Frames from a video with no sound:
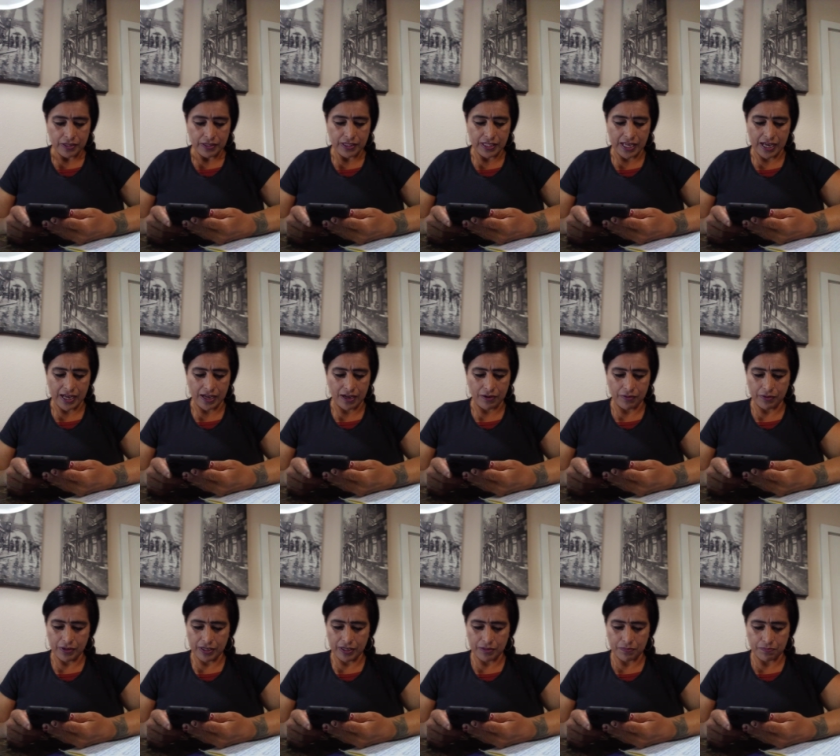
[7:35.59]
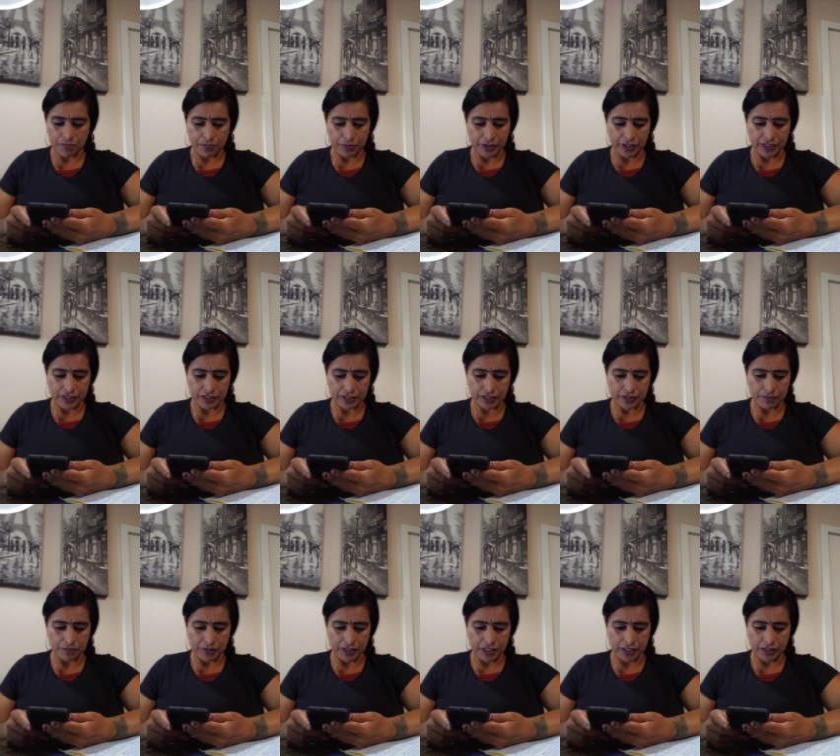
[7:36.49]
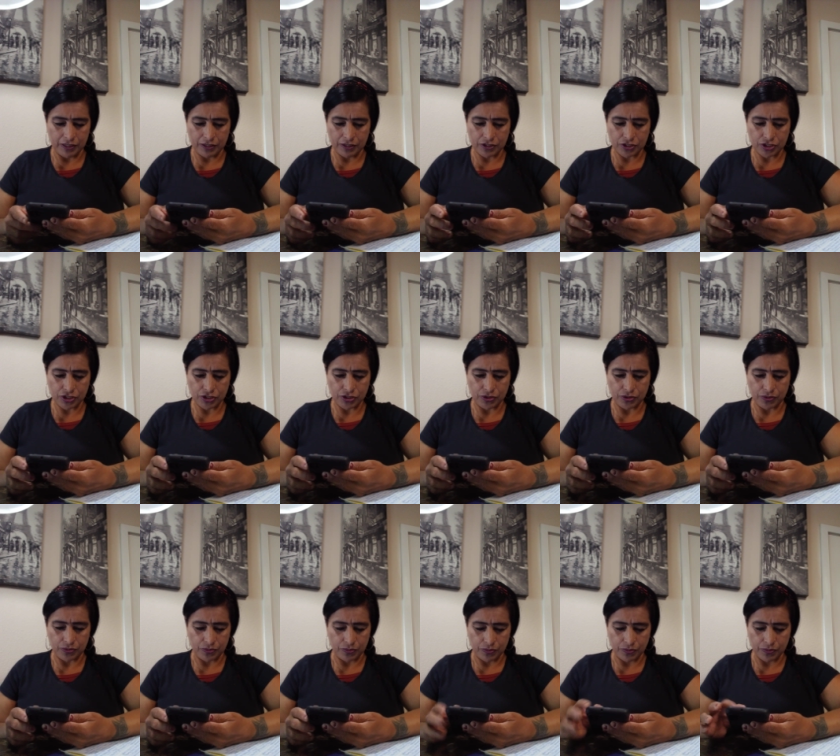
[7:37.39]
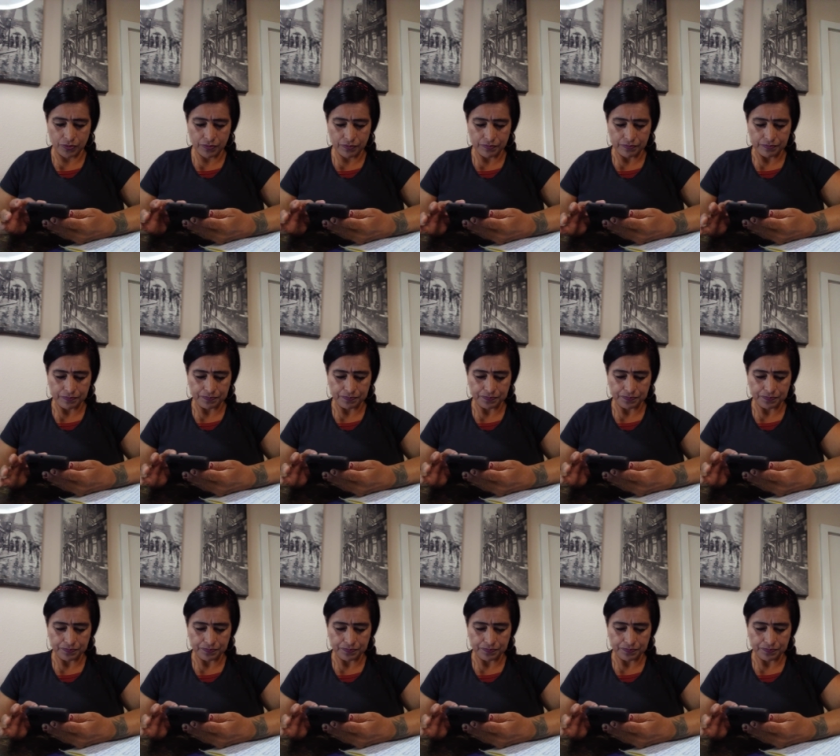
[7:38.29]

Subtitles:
Now it brings me to